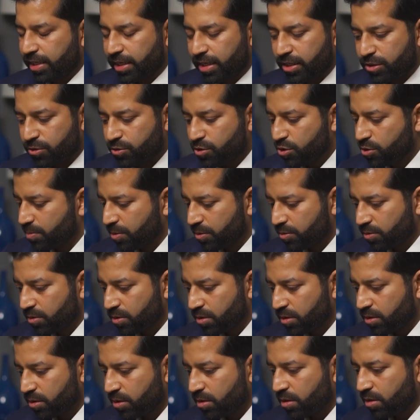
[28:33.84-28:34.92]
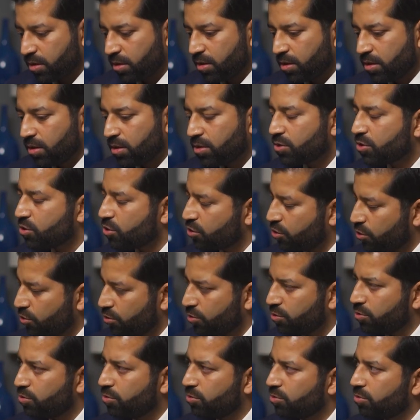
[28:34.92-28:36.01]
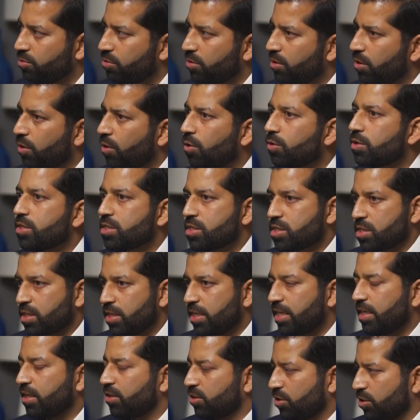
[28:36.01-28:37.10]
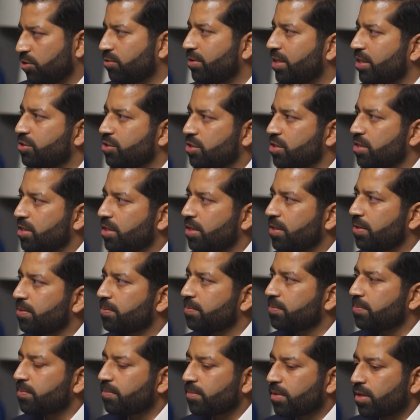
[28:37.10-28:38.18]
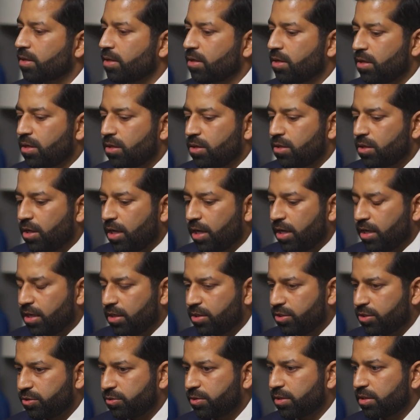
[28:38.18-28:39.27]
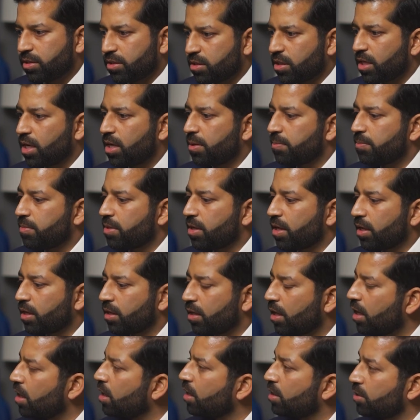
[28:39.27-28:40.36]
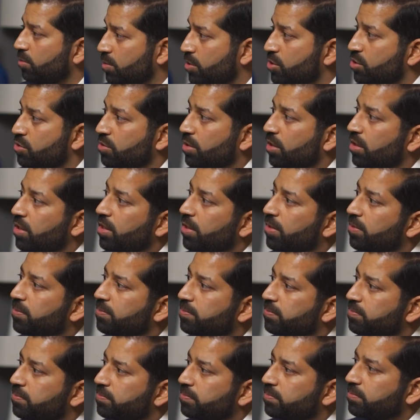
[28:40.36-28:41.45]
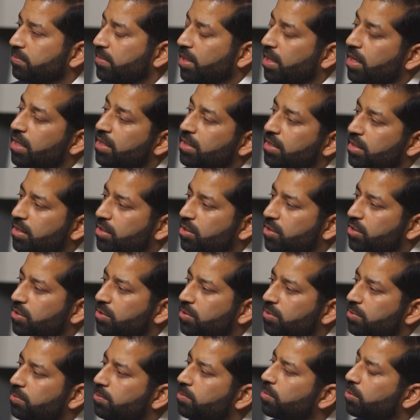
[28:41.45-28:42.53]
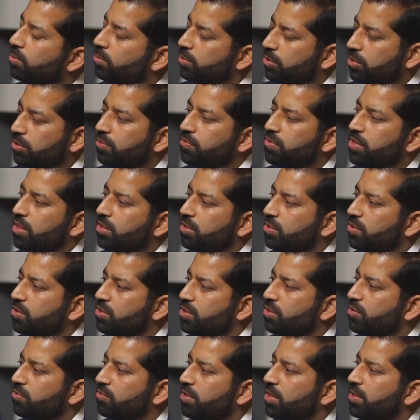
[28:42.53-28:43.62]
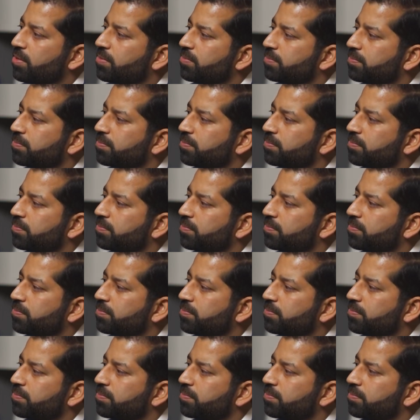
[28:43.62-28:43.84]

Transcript: and you spoke so honestly and courageously, during the time that Kyle was struggling and needed you, what would you have said to yourself then?